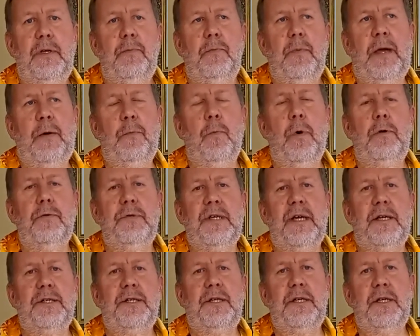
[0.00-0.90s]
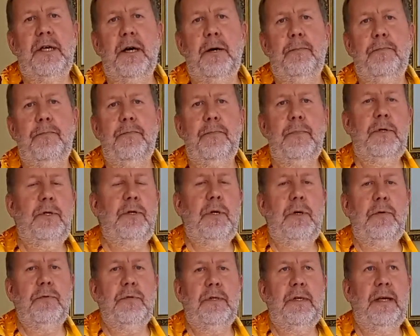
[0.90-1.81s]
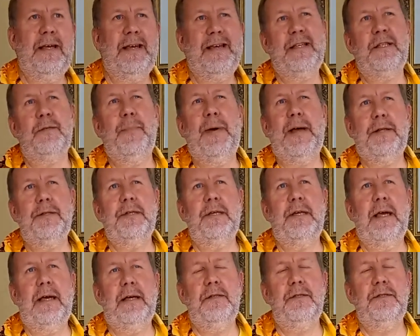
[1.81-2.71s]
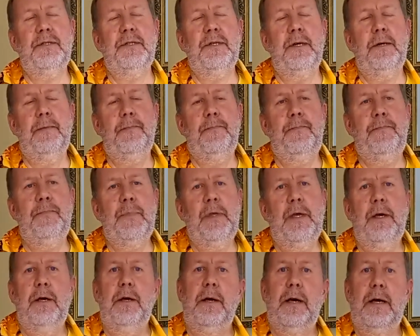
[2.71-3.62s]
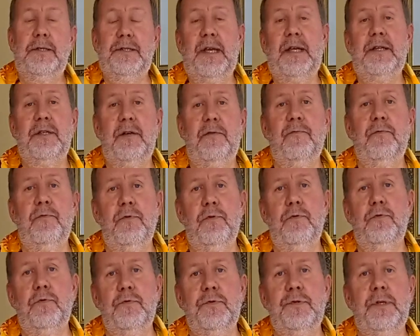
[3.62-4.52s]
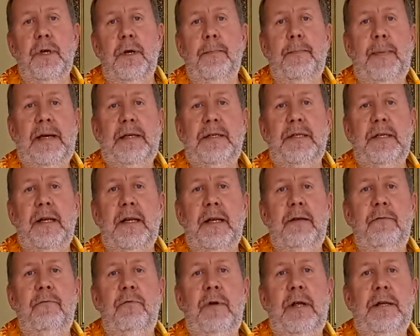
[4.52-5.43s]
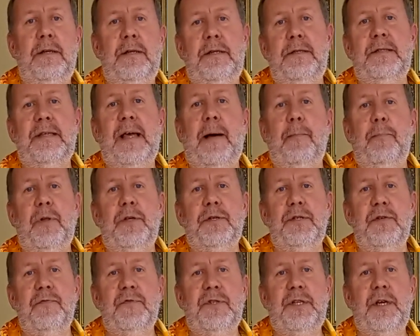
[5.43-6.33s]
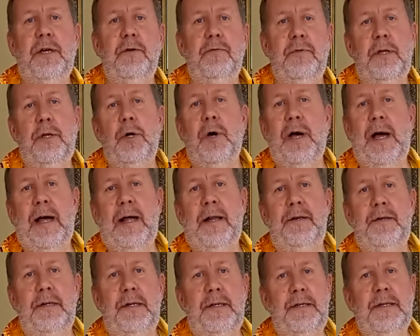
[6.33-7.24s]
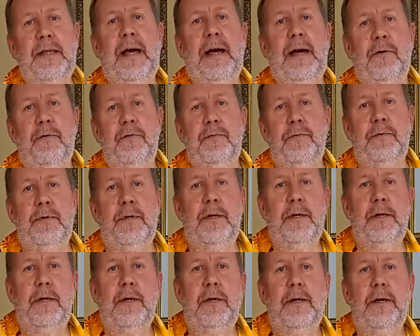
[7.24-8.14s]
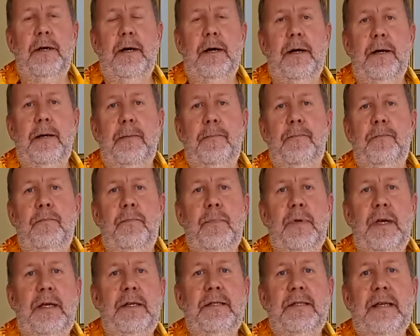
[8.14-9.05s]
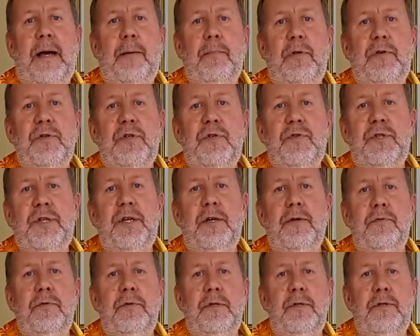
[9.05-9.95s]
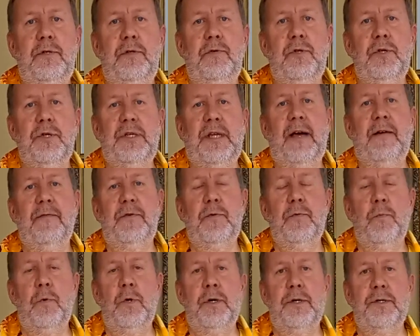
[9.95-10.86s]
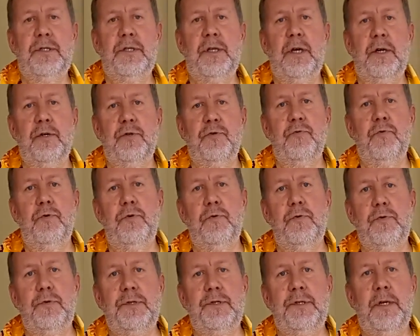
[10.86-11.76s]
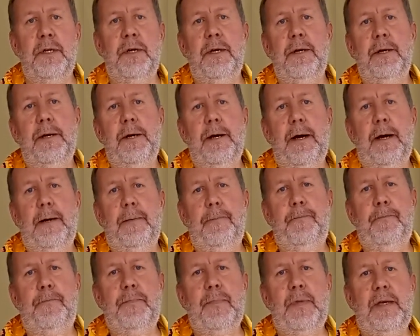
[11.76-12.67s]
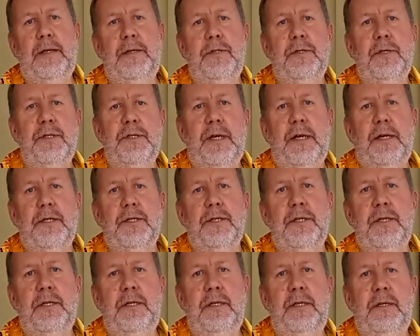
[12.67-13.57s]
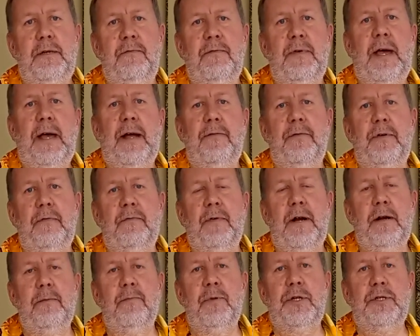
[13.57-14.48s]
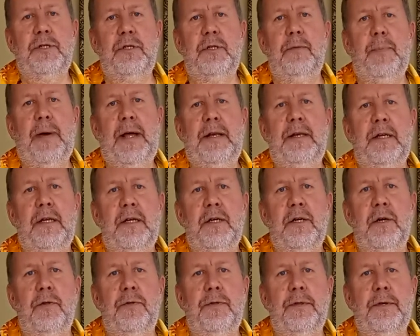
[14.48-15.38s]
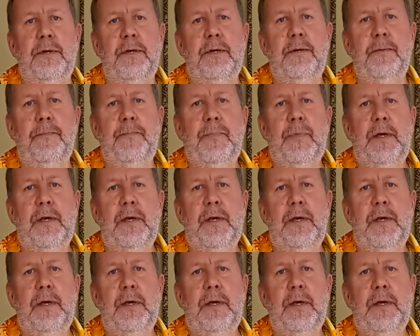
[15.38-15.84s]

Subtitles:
it won't actually come, you don't expect to get a set of rules that are basically written in tablets of stone. They're not handed down in tablets of stone and you just have to work to those rules. It does actually vary very much depending on the